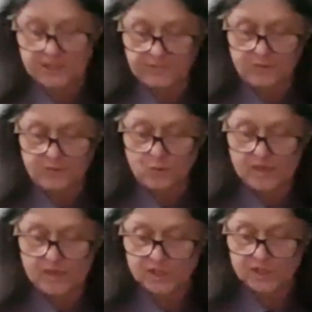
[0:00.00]
for
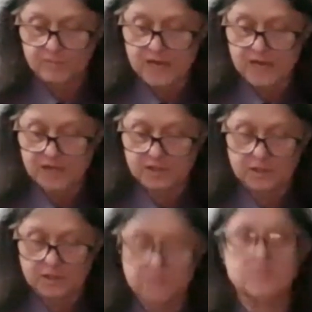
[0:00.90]
which compassion
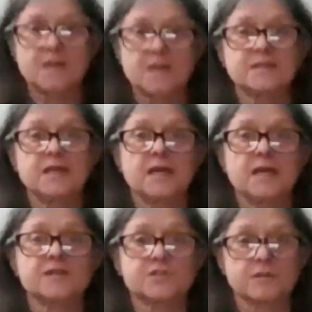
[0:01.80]
is not the
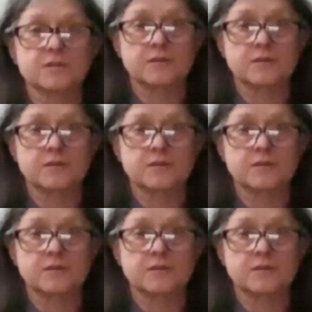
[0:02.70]
answer.